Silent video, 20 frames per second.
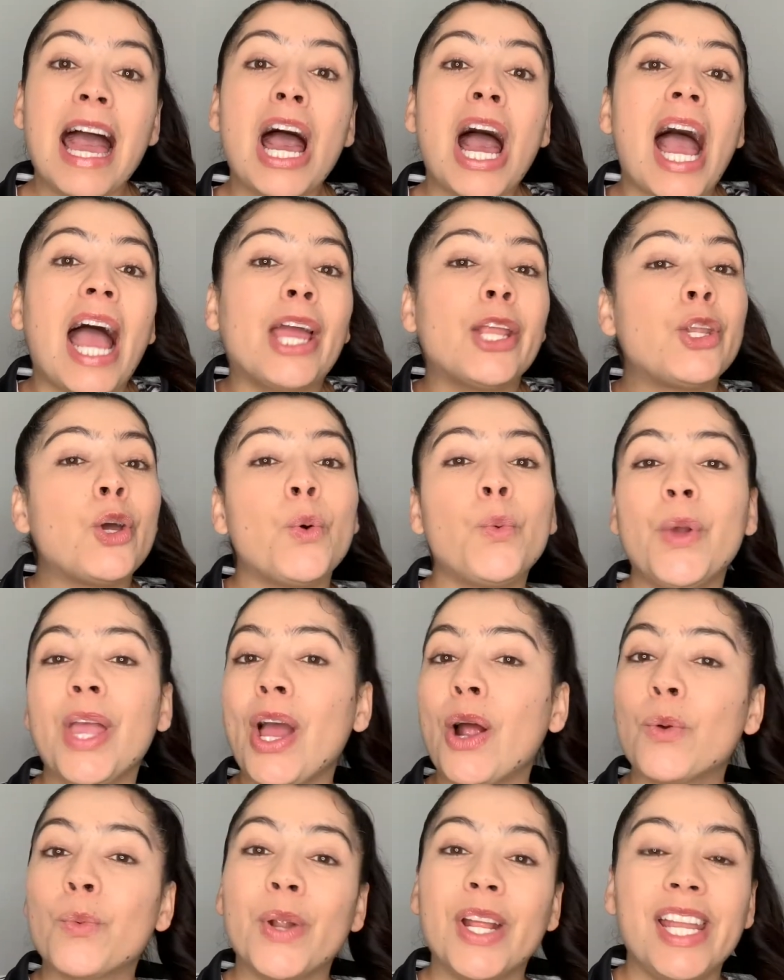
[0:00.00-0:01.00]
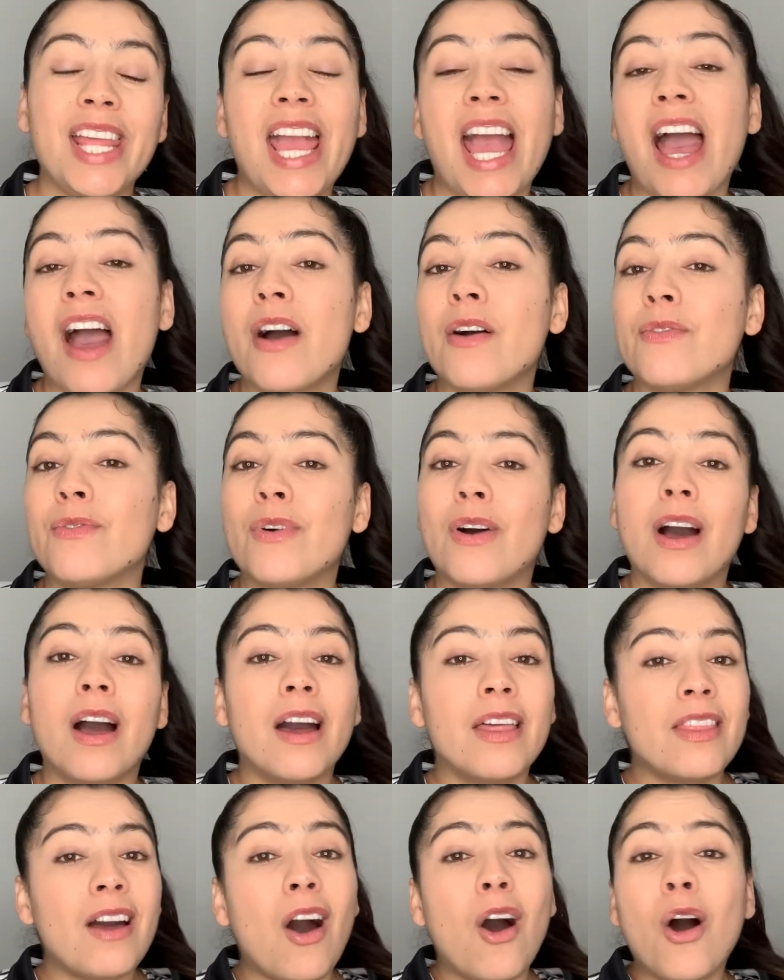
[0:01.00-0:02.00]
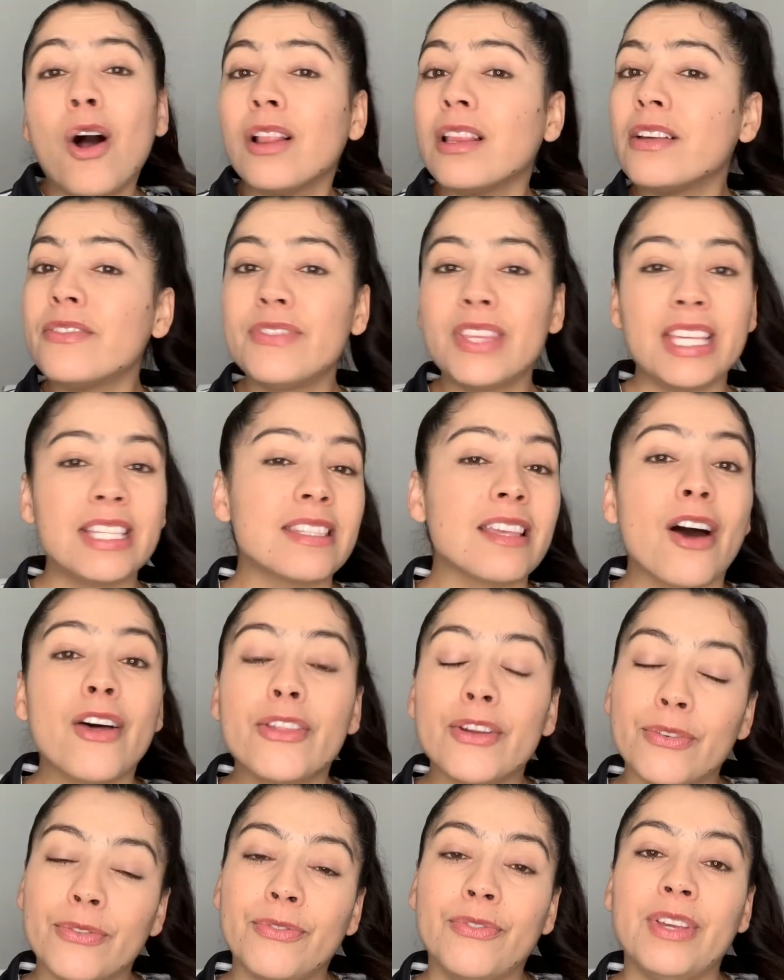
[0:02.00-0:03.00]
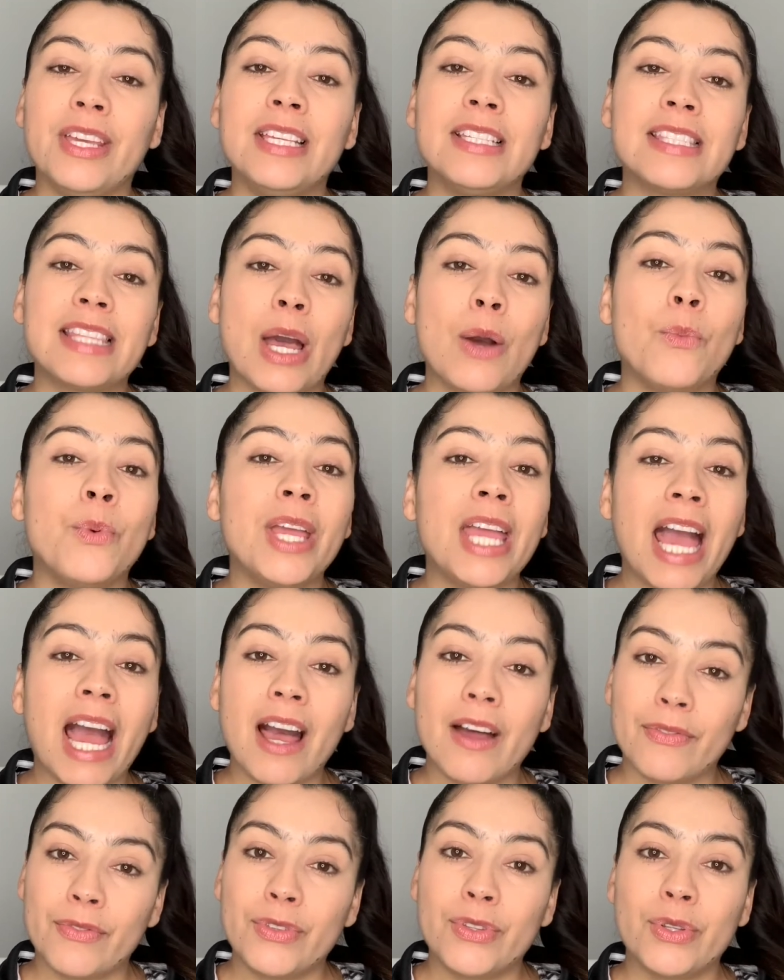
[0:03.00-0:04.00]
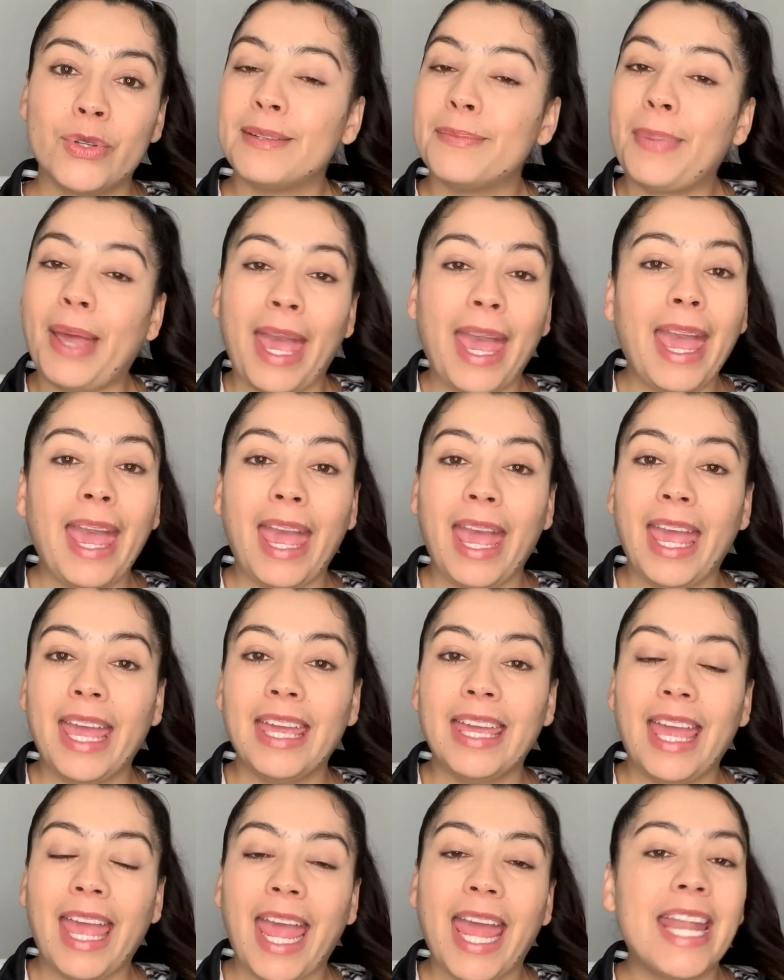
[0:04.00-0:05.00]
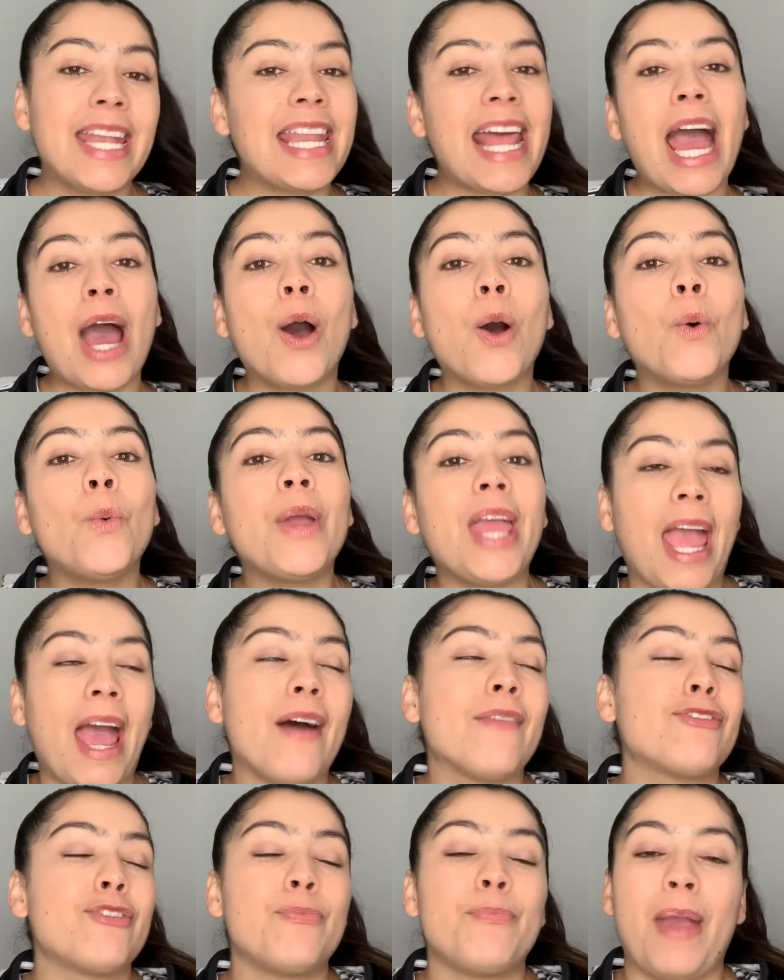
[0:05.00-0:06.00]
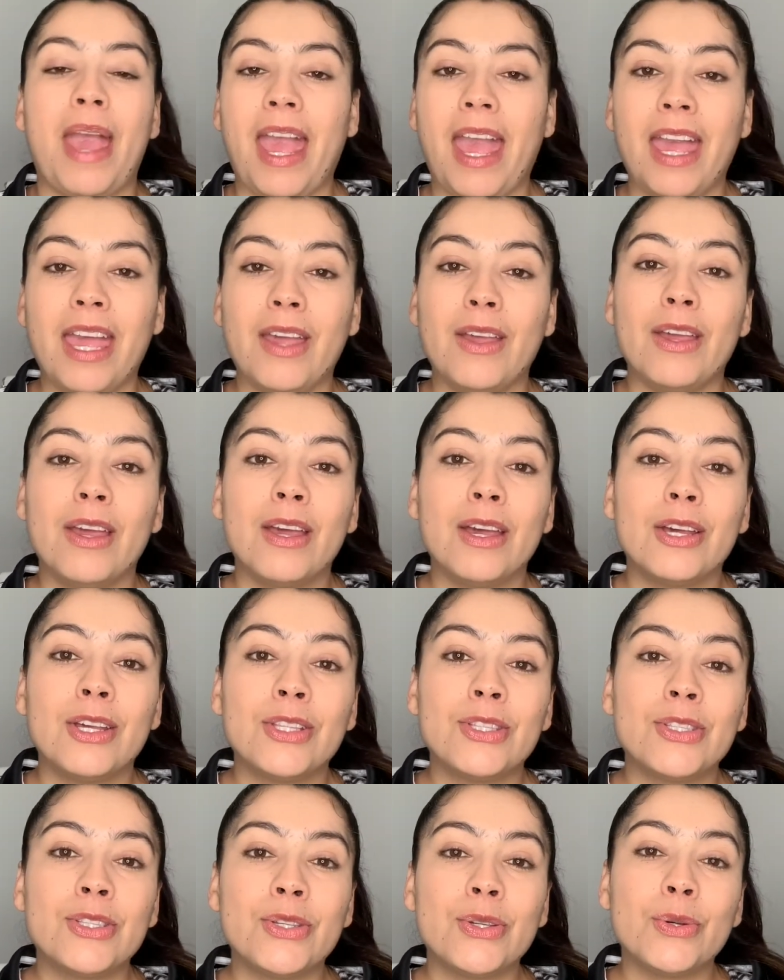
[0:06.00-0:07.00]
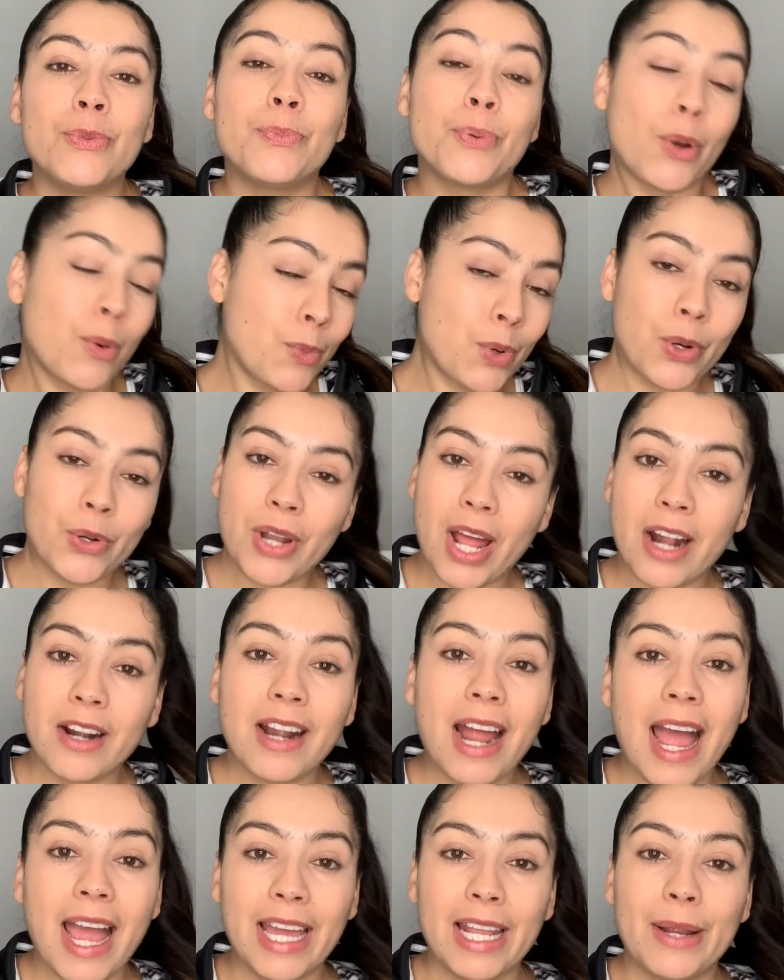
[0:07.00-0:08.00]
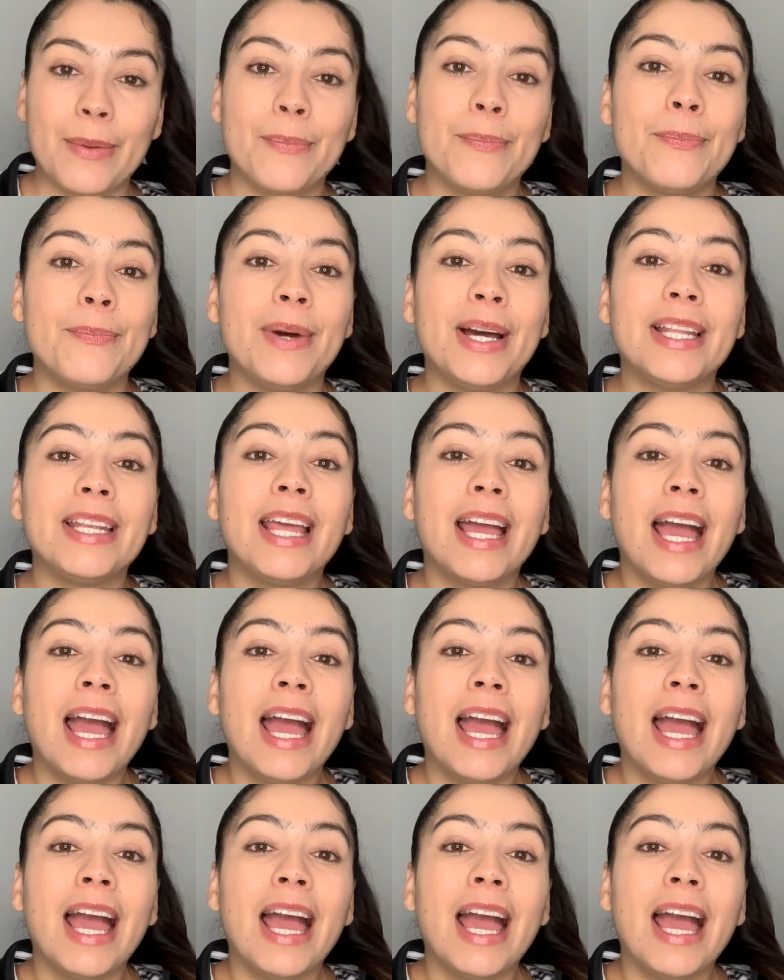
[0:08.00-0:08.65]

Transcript: I know we already have all of these other fees that we have to pay, and now we have to pay to promote our item, but